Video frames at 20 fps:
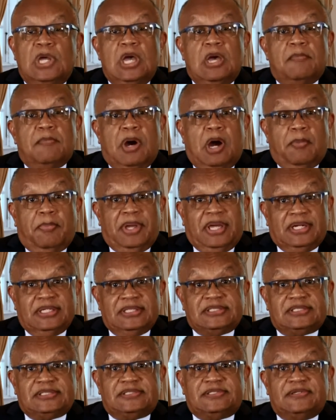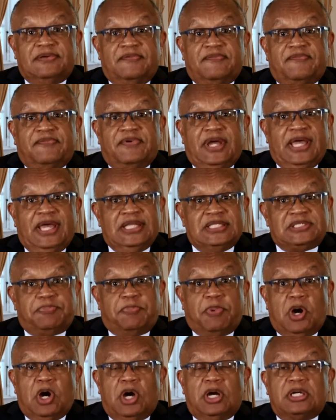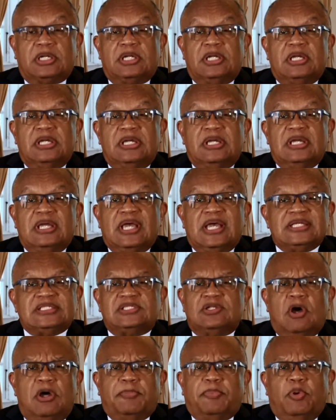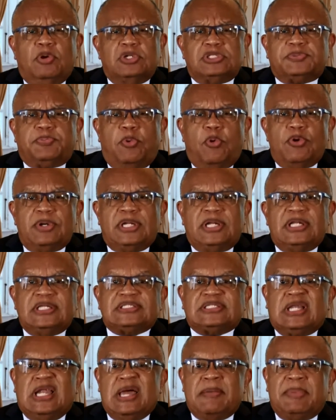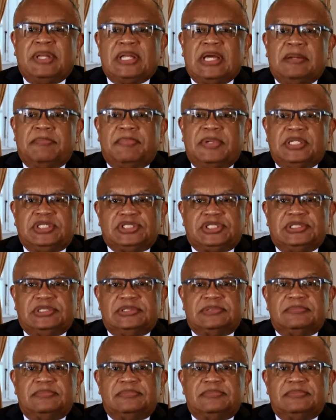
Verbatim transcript: Barbados, for its part, is not postponing its climate ambition.